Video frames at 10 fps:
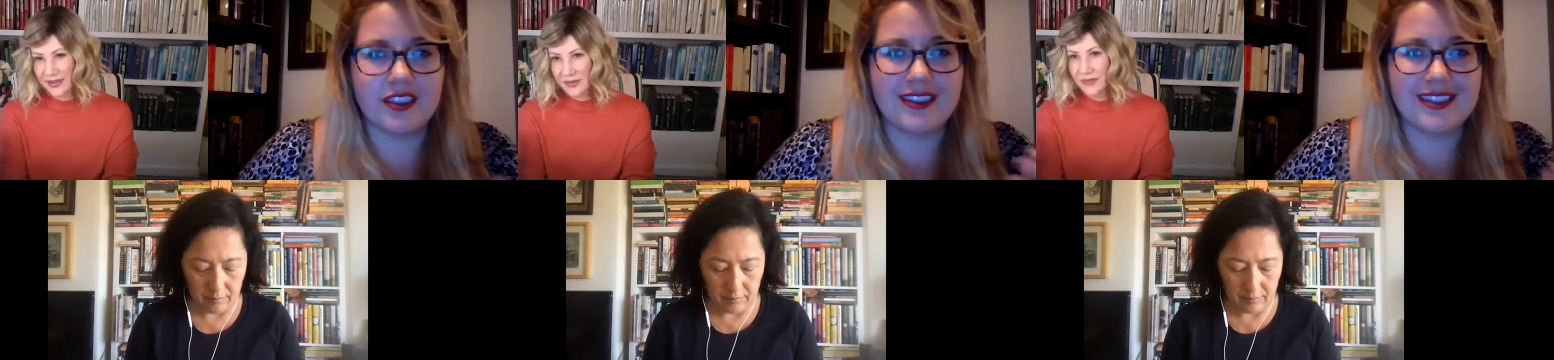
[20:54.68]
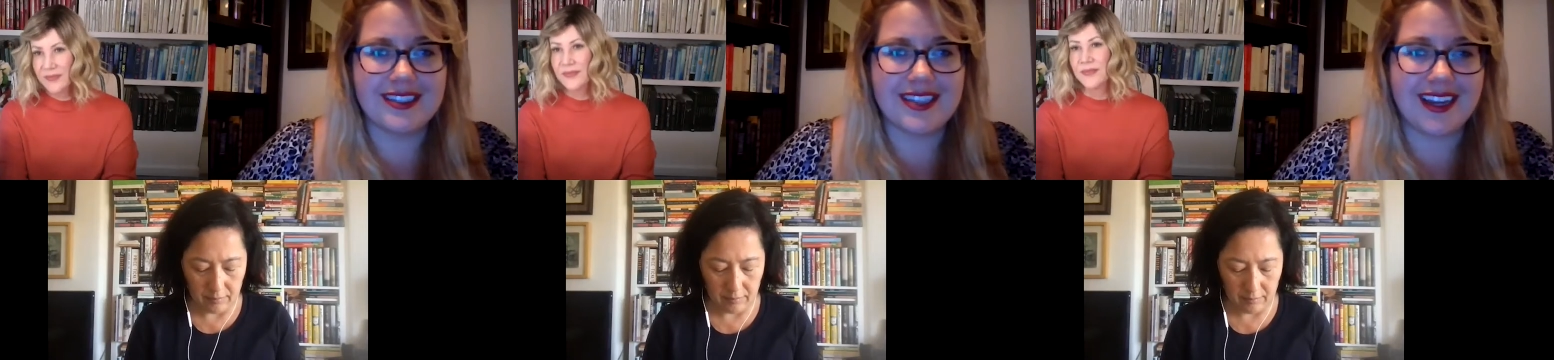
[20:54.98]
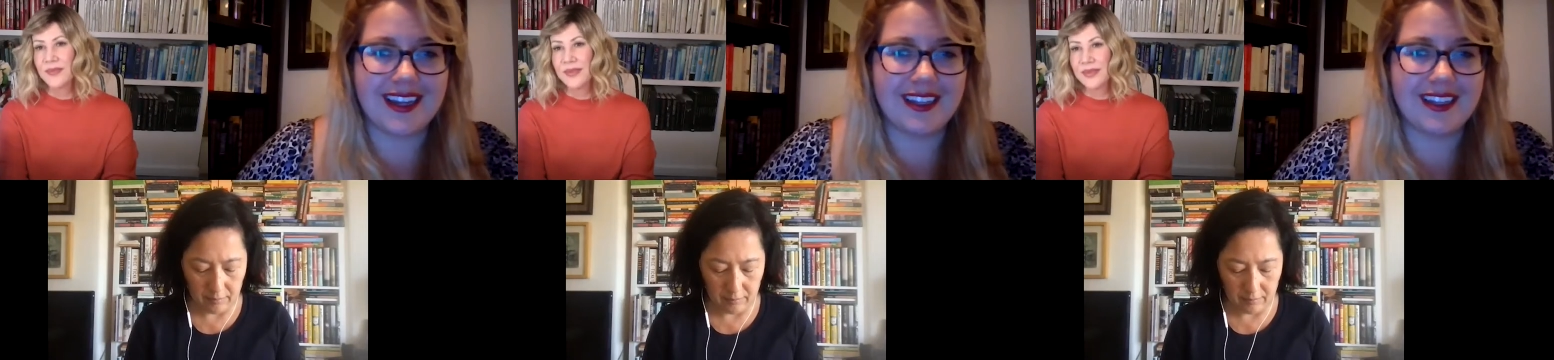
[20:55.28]
Speaker 1: in
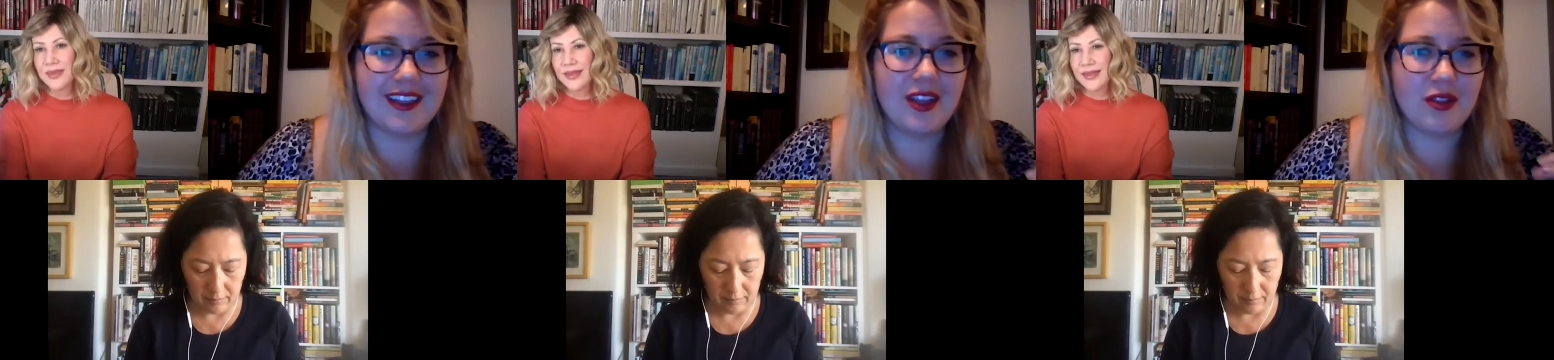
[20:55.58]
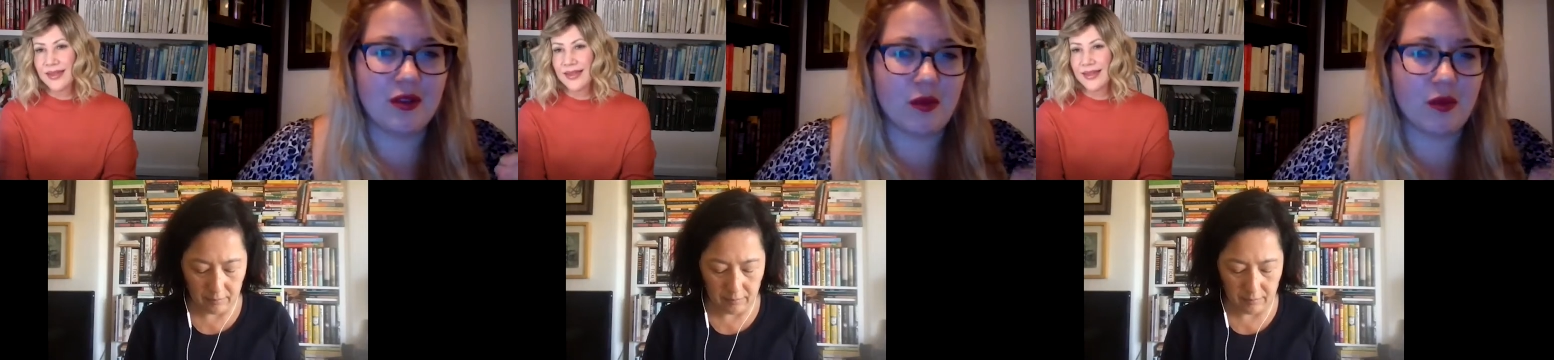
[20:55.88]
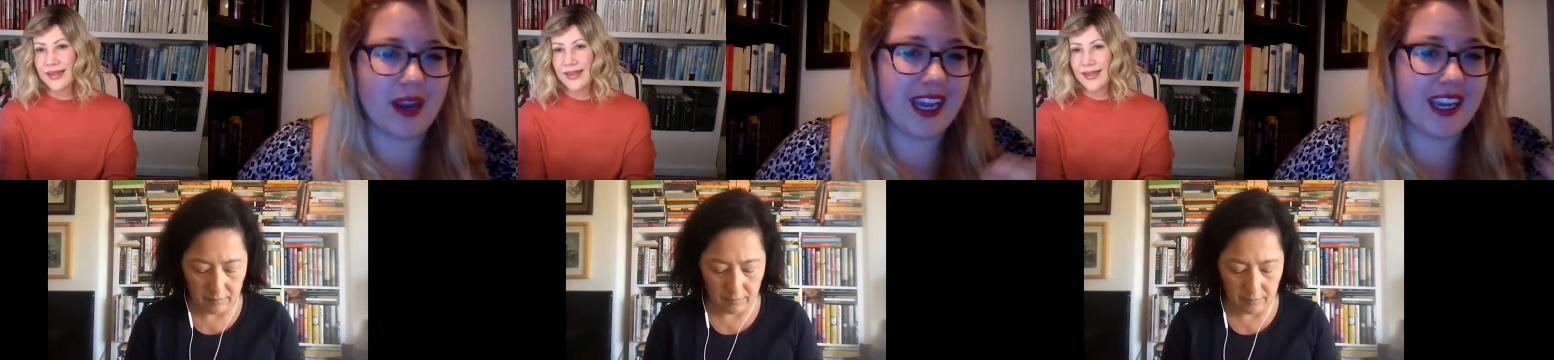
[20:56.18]
deciding the
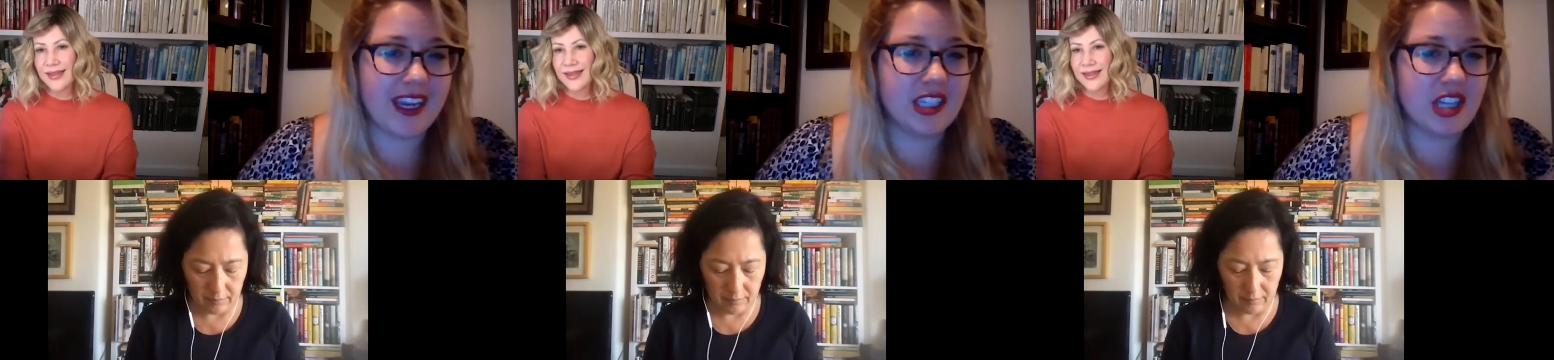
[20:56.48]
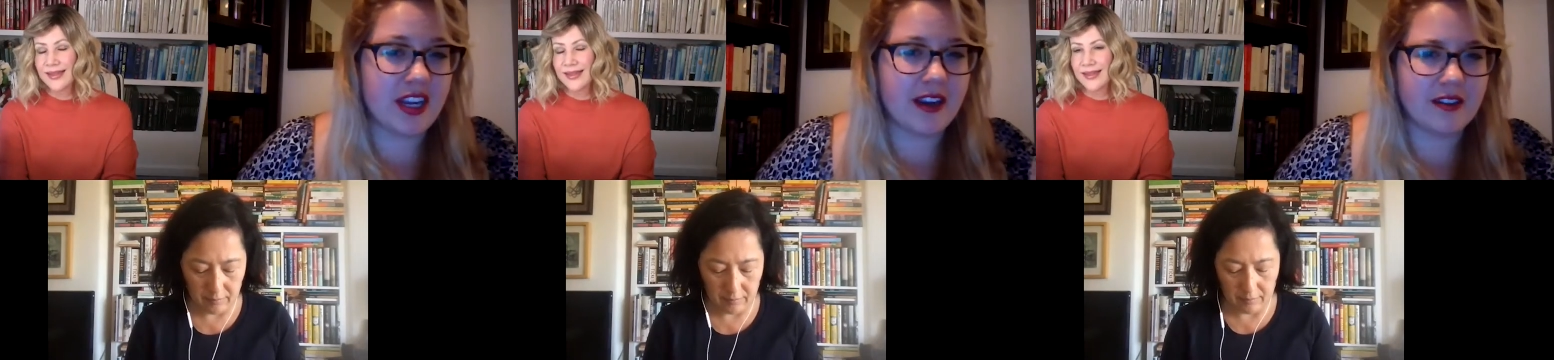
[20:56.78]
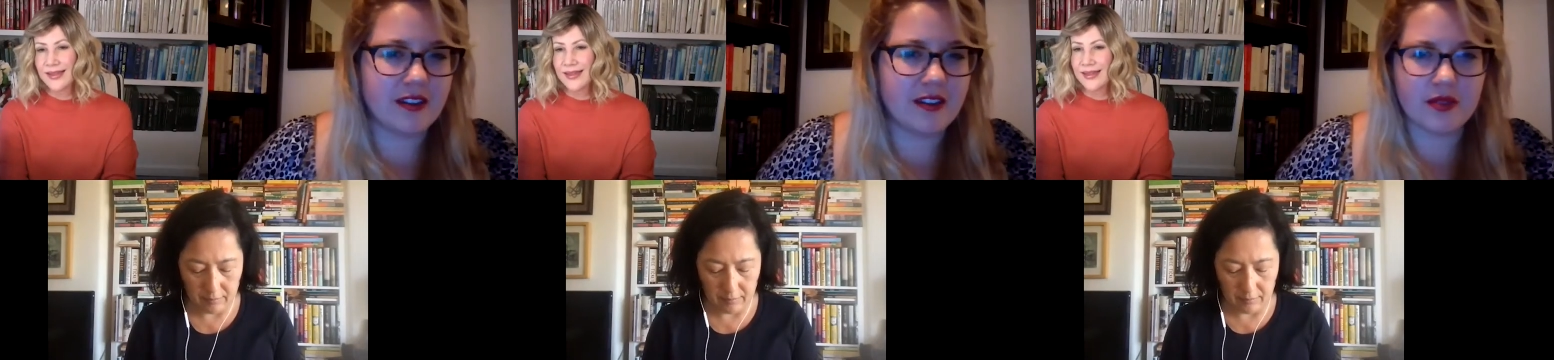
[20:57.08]
way each
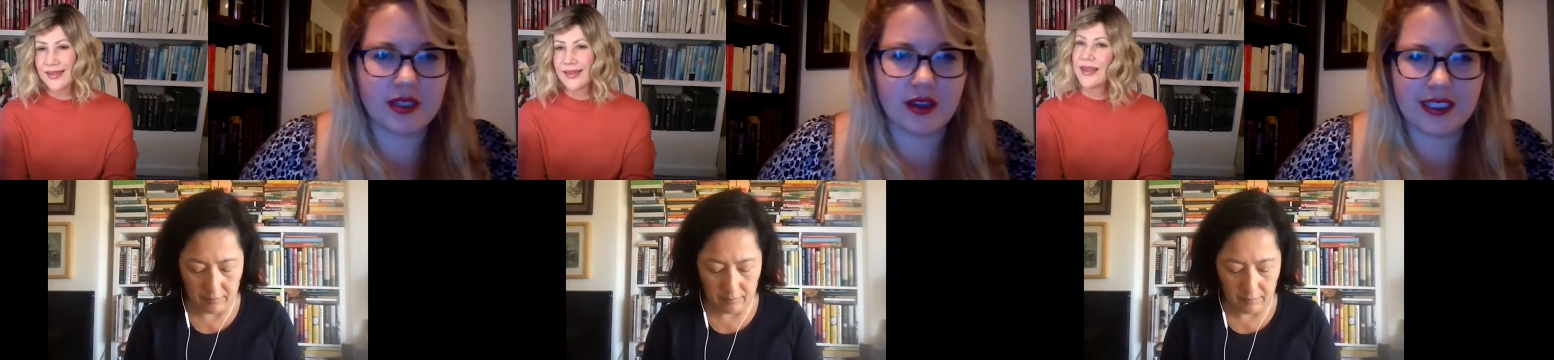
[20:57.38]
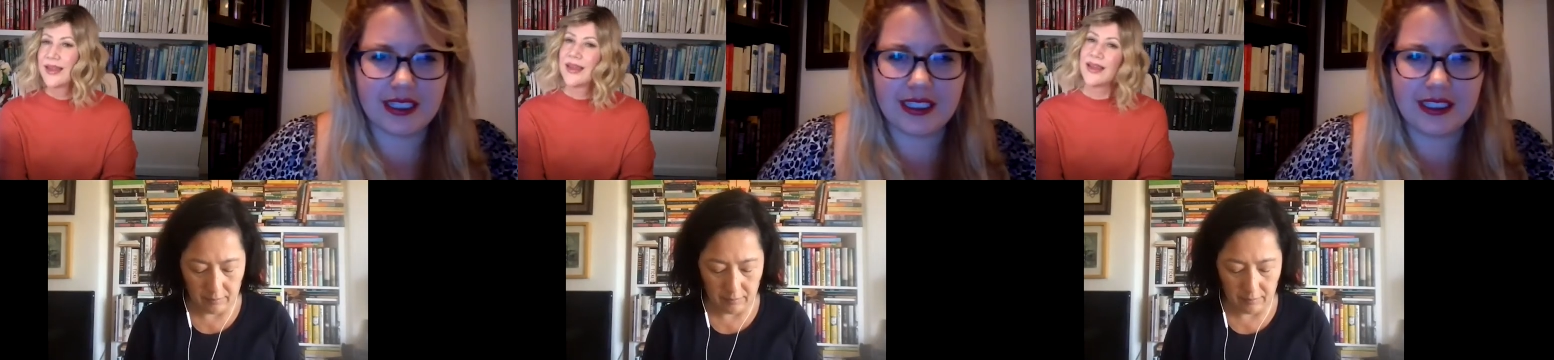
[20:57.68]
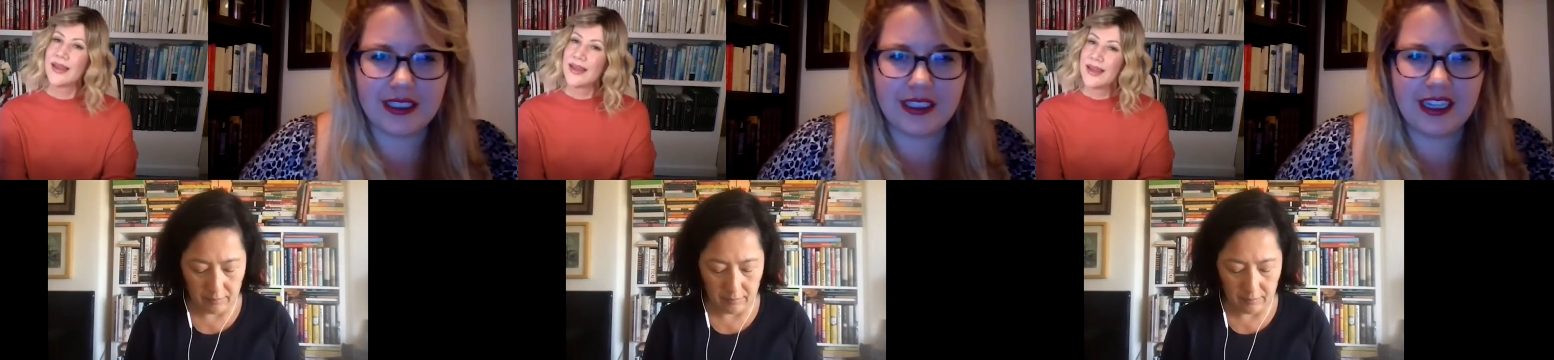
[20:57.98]
character was haunted